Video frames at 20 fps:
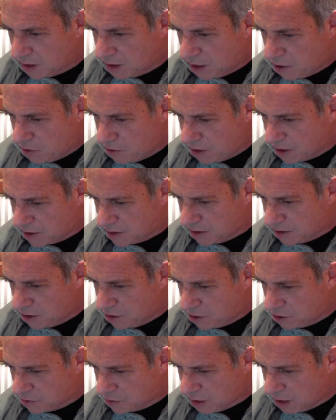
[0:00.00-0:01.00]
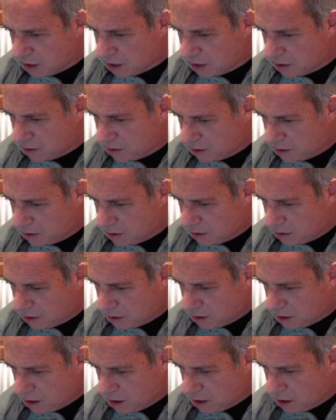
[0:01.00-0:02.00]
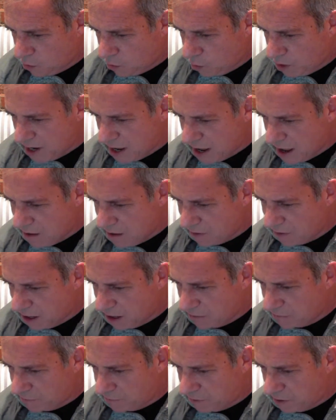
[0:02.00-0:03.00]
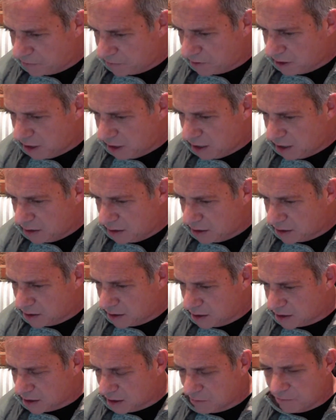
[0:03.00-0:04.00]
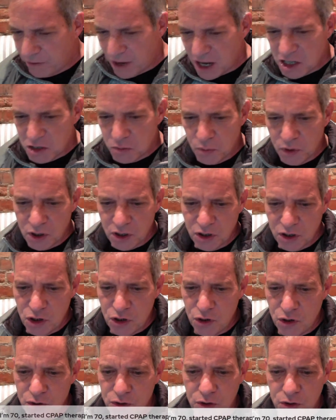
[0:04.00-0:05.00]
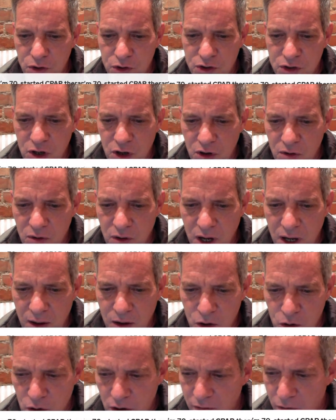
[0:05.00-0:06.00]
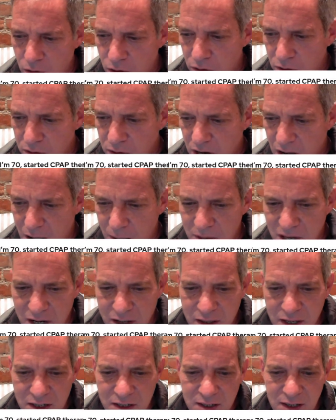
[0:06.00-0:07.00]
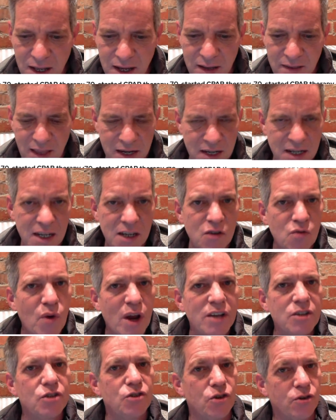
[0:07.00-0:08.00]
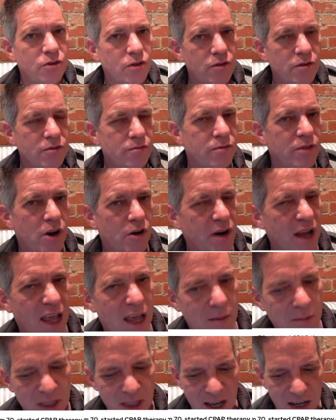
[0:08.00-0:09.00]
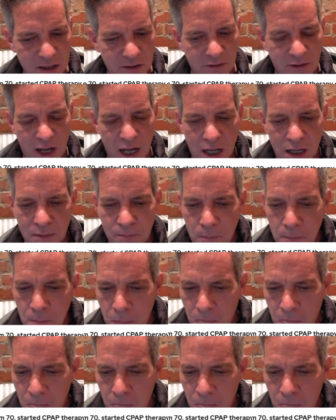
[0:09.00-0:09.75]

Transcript: Hearing and seeing is fine. We have a 15. This is a Facebook user. So whoever commented this, they didn't register their name, and that's fine.